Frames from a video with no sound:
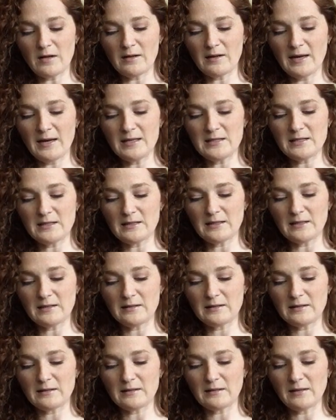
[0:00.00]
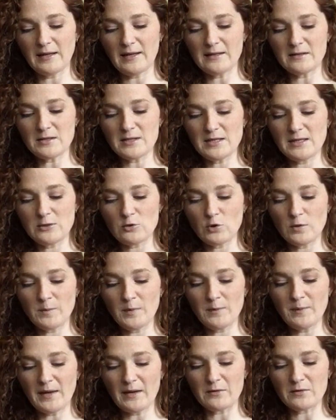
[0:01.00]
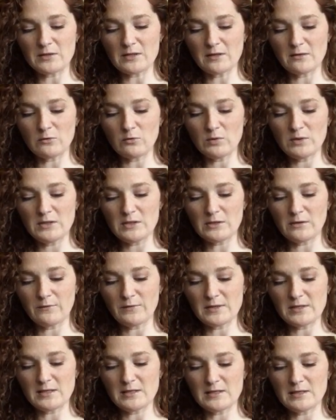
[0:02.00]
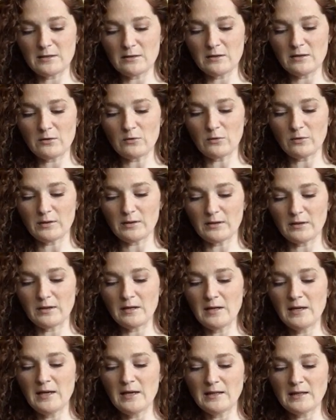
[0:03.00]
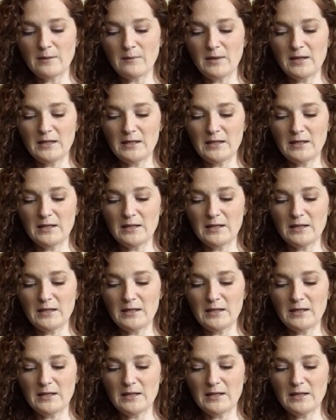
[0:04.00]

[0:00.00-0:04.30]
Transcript: Eli did a glancing triple bounce on 3 surfaces near the corner that